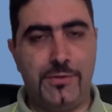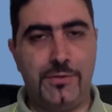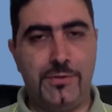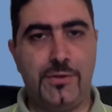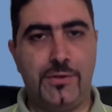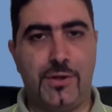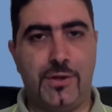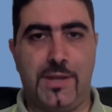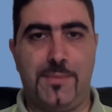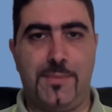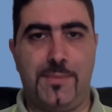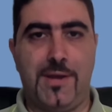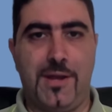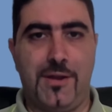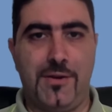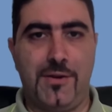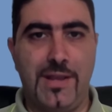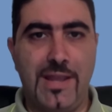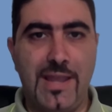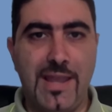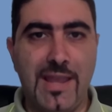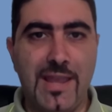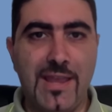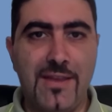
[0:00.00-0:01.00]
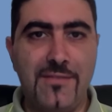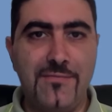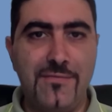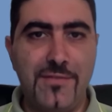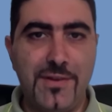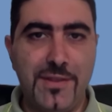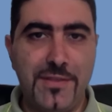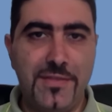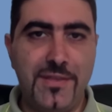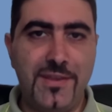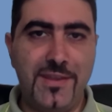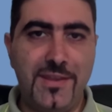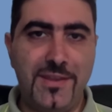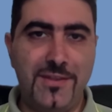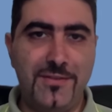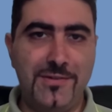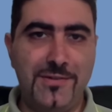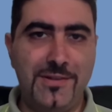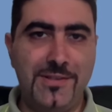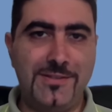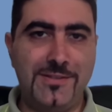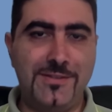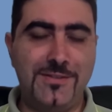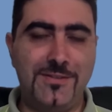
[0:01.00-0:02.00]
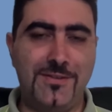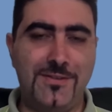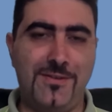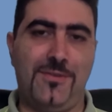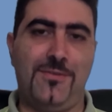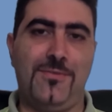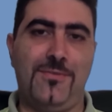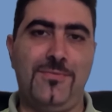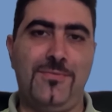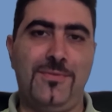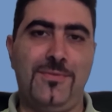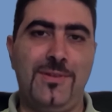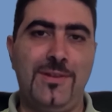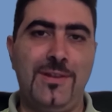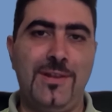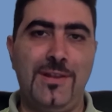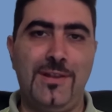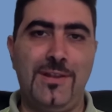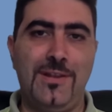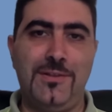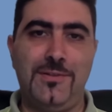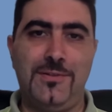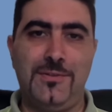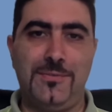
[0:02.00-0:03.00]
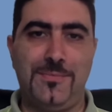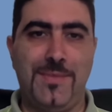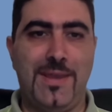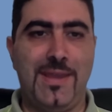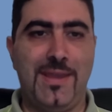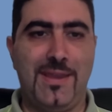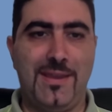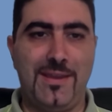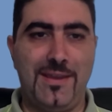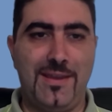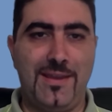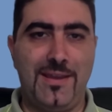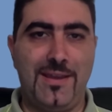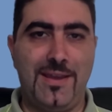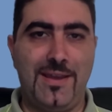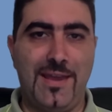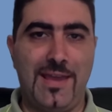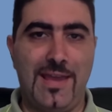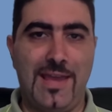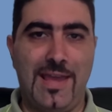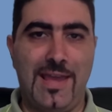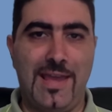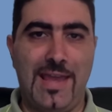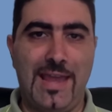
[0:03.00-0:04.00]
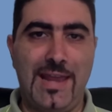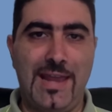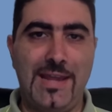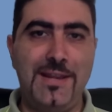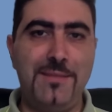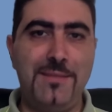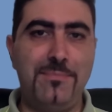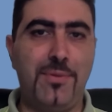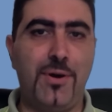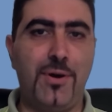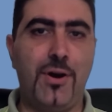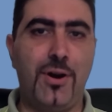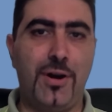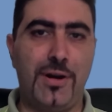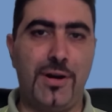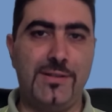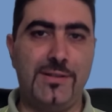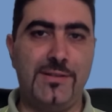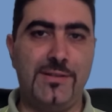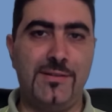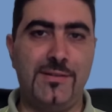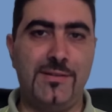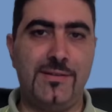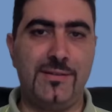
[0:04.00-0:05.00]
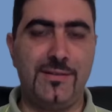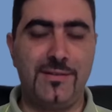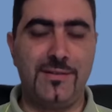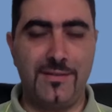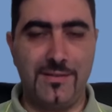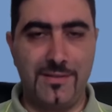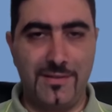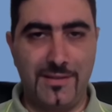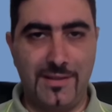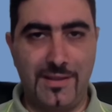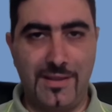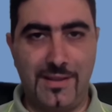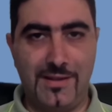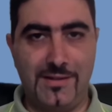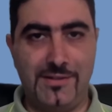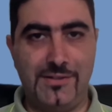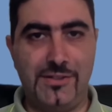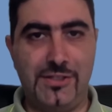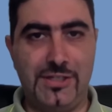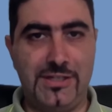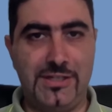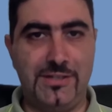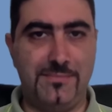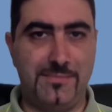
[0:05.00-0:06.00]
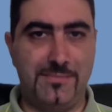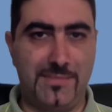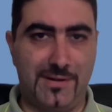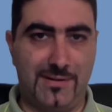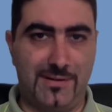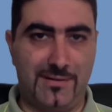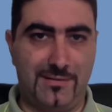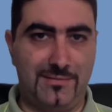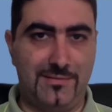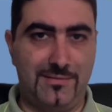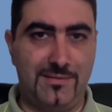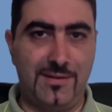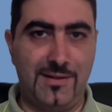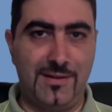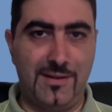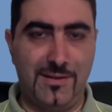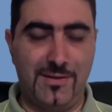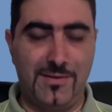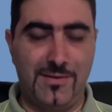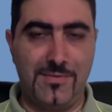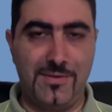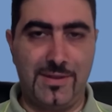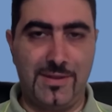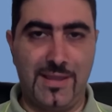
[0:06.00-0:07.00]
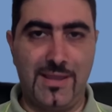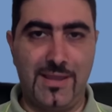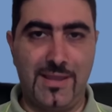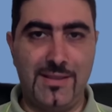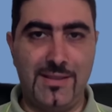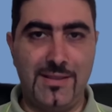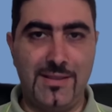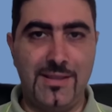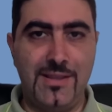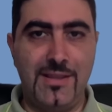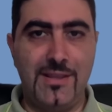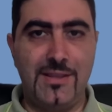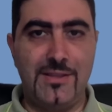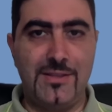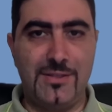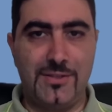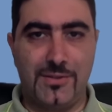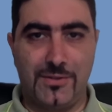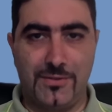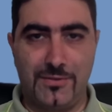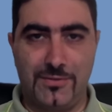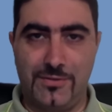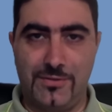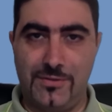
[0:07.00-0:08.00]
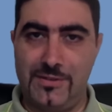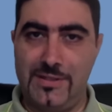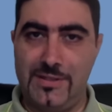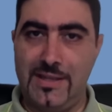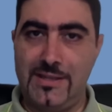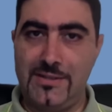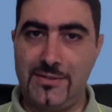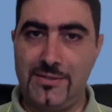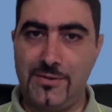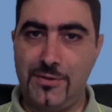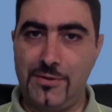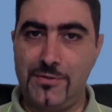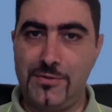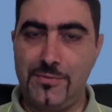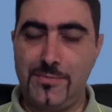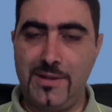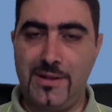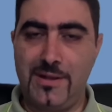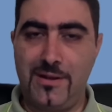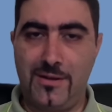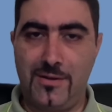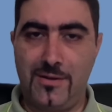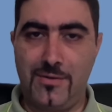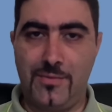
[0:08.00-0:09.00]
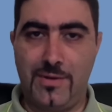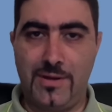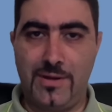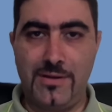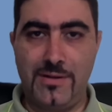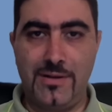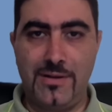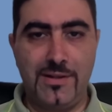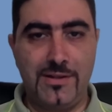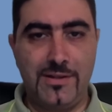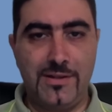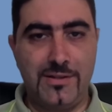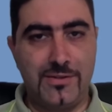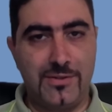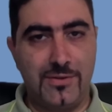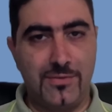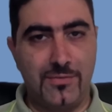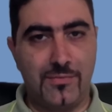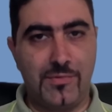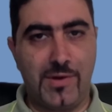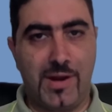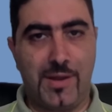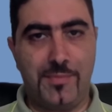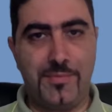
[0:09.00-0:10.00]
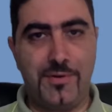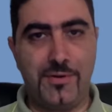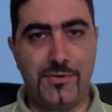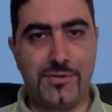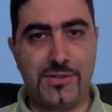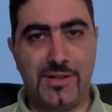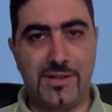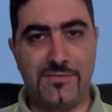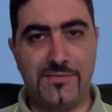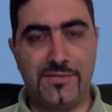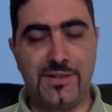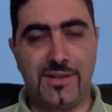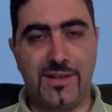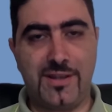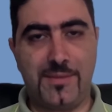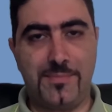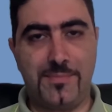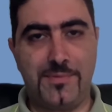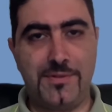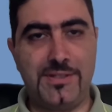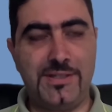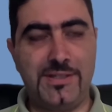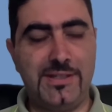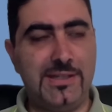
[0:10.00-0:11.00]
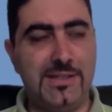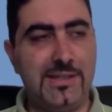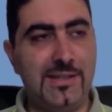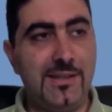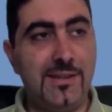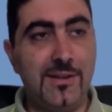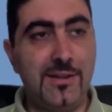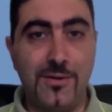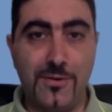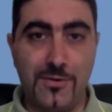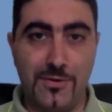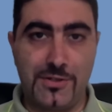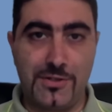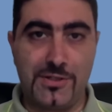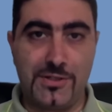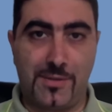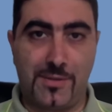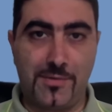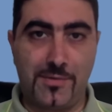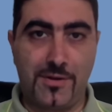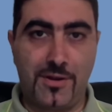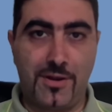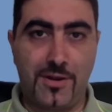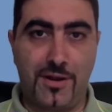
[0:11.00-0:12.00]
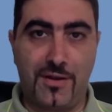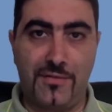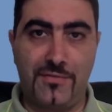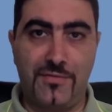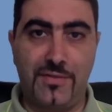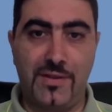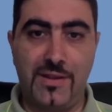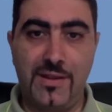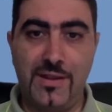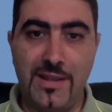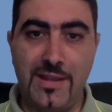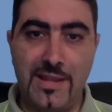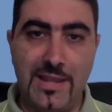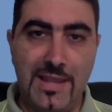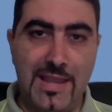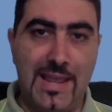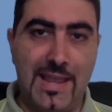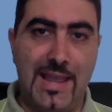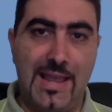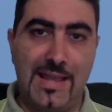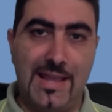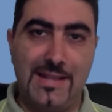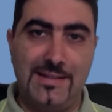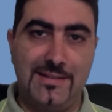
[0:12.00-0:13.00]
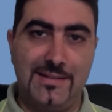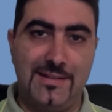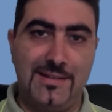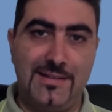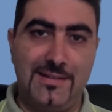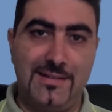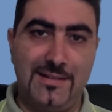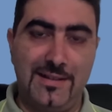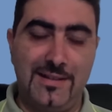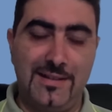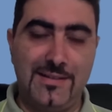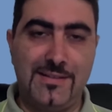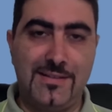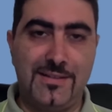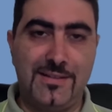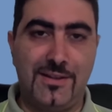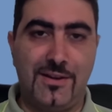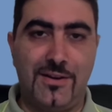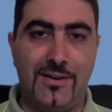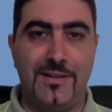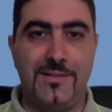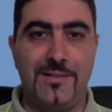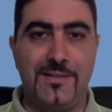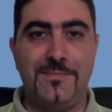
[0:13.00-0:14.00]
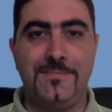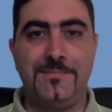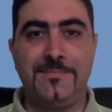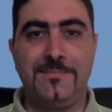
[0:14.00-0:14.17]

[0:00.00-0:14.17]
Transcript: to talk about everything you need to know to make any part in sheet metal. Okay, so today is going to be a long one, so grab yourselves a cup of tea or some coffee and let's start.